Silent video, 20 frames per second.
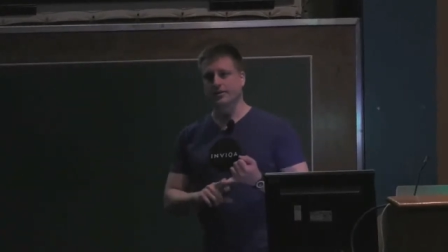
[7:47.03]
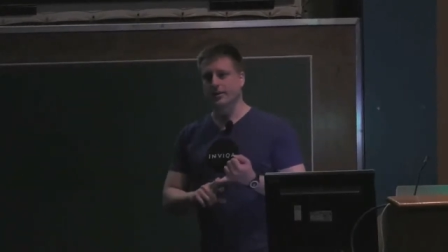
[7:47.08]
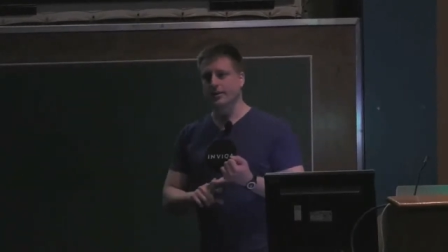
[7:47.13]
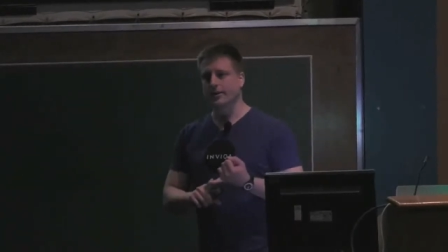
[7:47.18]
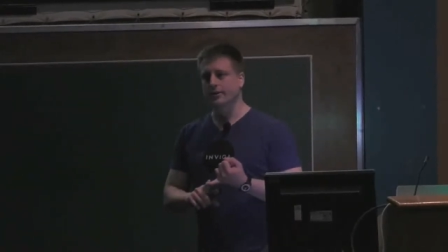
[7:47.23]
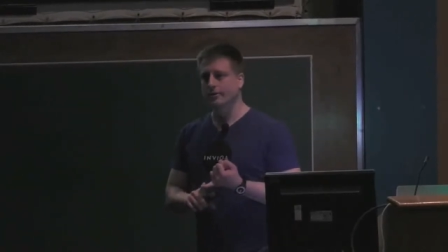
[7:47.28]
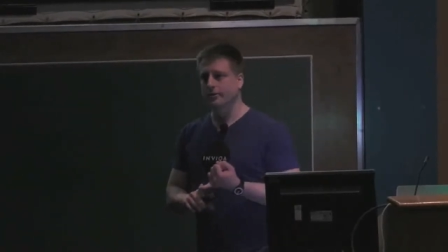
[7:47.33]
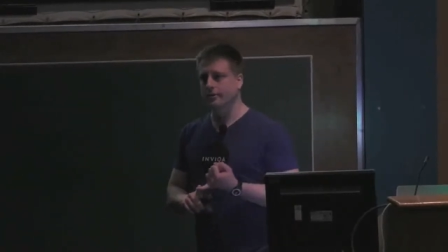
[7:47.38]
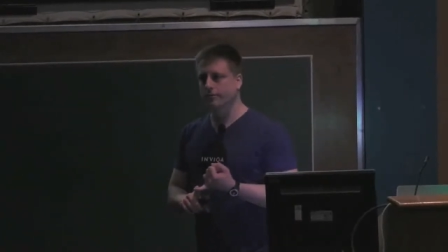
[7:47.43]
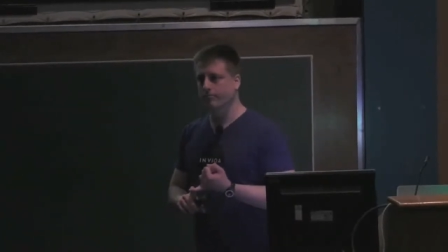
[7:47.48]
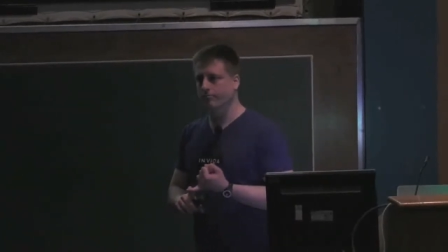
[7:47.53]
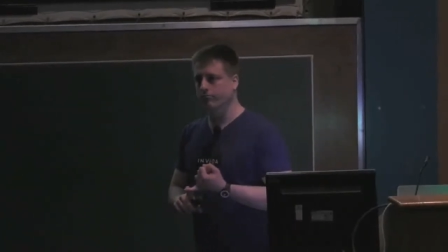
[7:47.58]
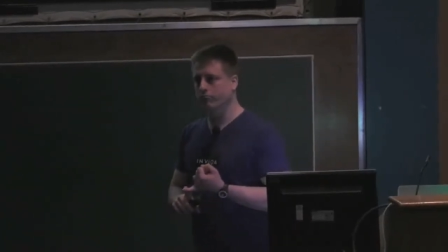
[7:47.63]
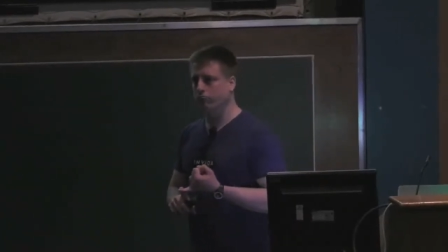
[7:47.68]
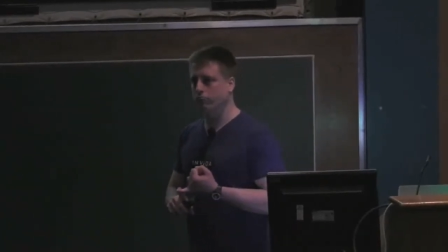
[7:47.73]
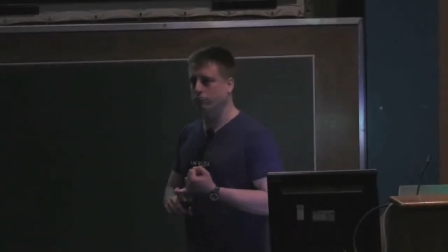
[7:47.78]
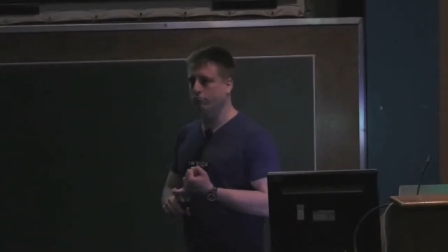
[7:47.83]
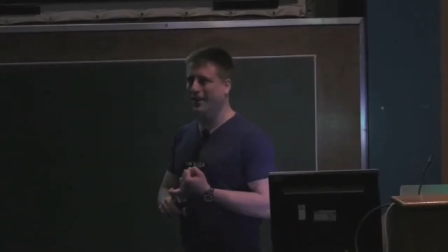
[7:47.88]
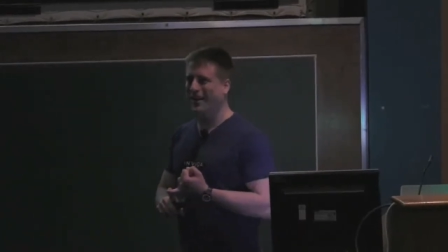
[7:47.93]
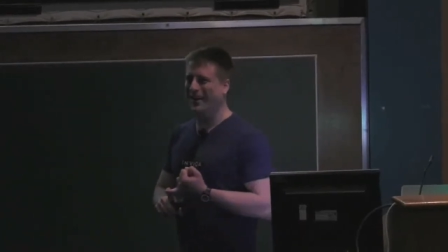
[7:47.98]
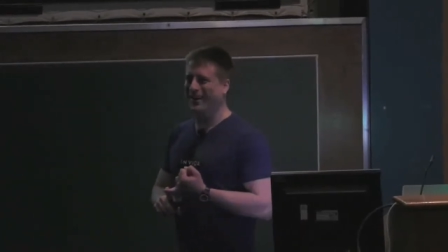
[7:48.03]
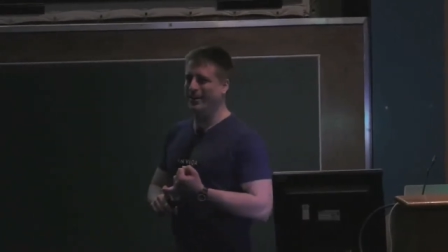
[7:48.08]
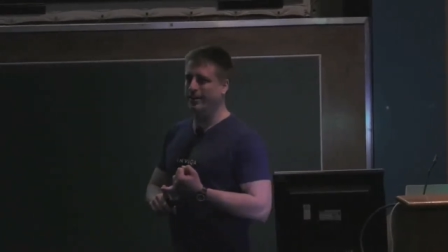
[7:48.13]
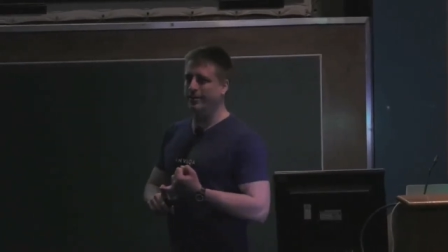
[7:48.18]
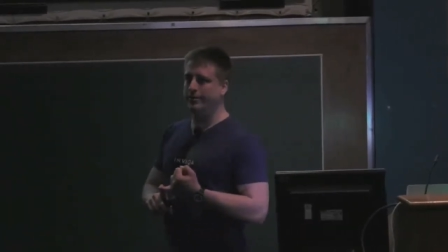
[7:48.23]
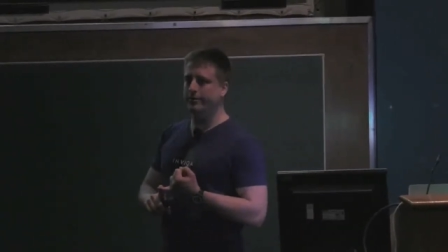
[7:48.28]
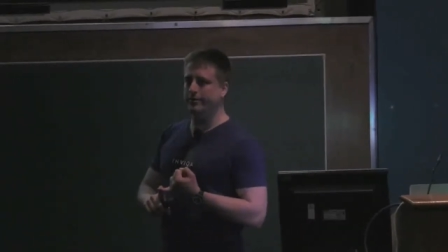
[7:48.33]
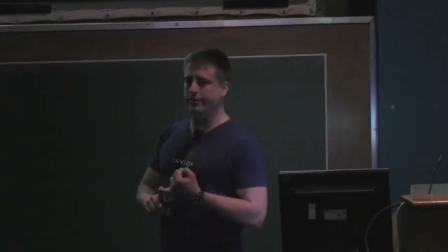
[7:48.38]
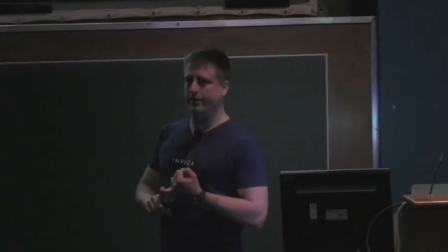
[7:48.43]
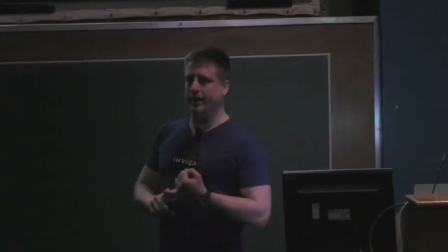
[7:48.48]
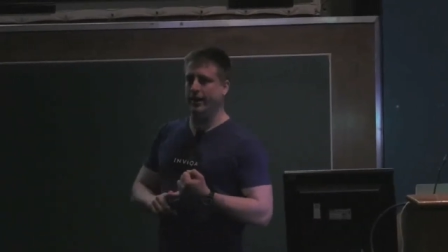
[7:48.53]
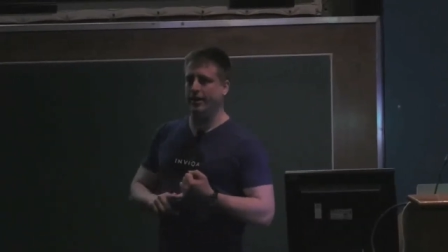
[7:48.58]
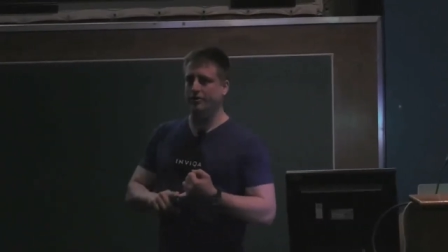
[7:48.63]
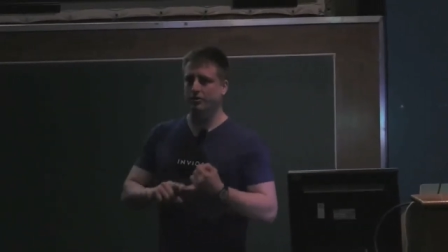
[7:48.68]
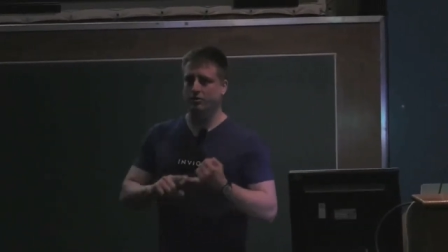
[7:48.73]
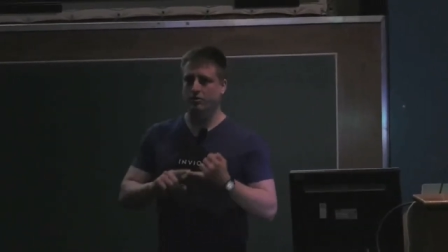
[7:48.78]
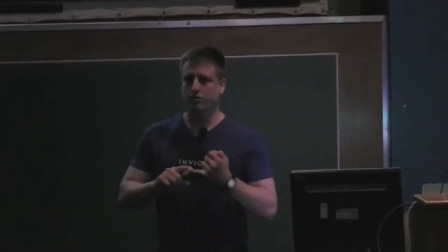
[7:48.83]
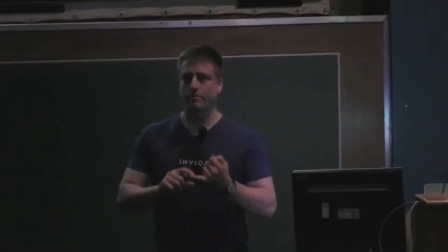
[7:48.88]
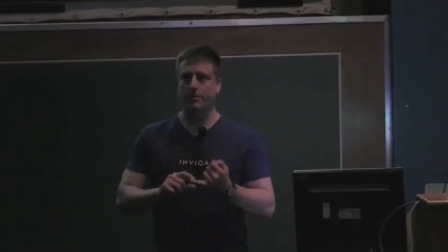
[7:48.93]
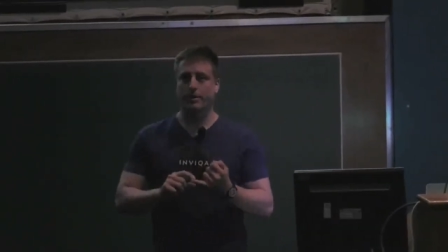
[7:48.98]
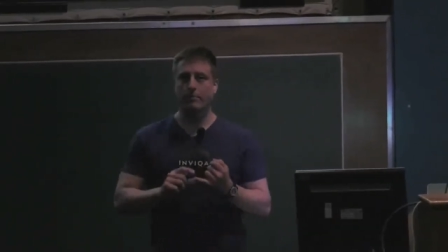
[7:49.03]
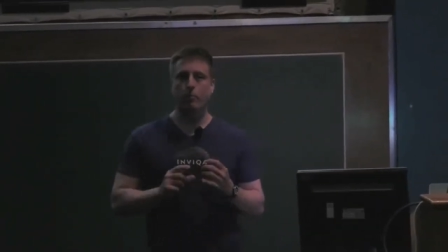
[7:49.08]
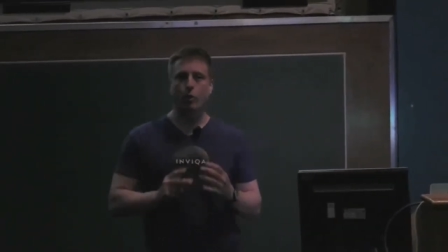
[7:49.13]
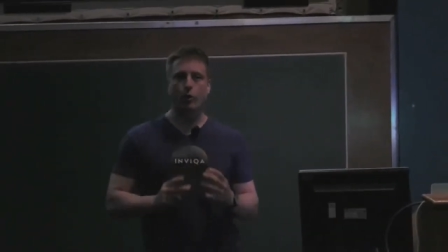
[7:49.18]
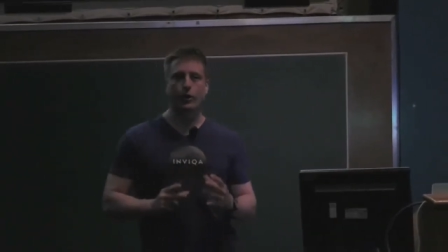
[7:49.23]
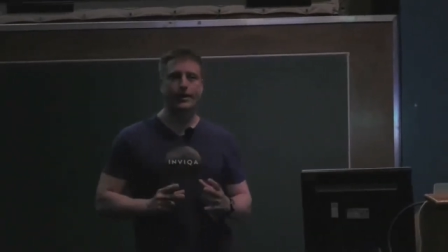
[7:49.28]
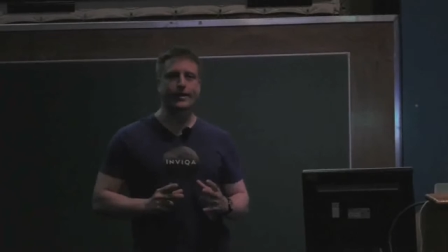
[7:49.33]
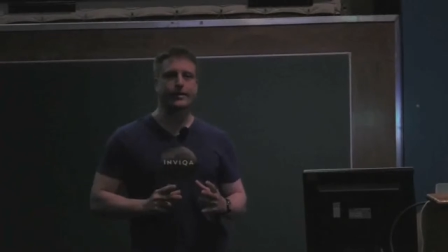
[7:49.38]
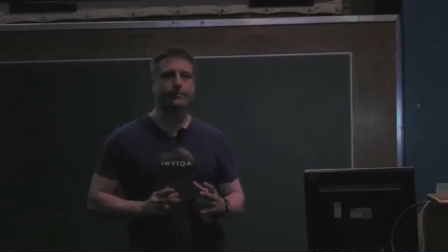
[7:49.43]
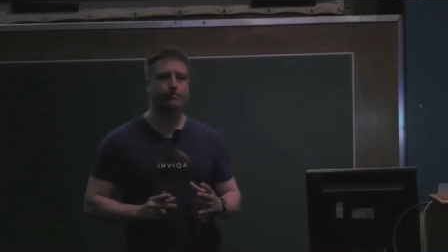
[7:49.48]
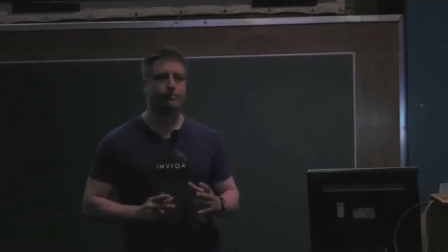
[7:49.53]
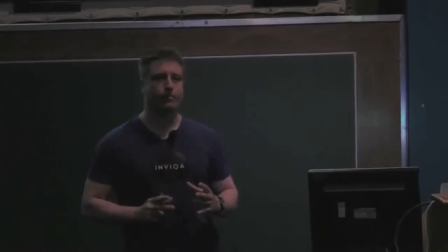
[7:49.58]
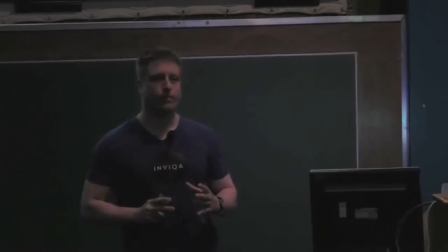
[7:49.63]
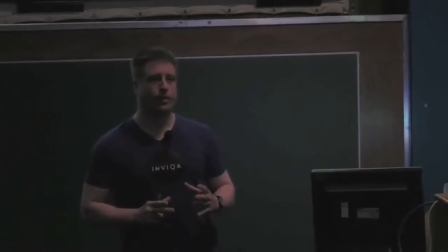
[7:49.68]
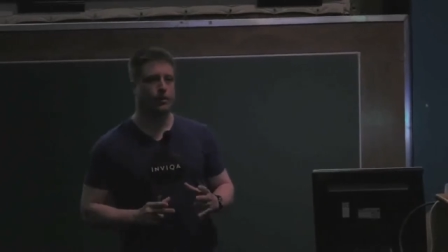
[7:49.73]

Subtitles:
set, payload, the actual commit body,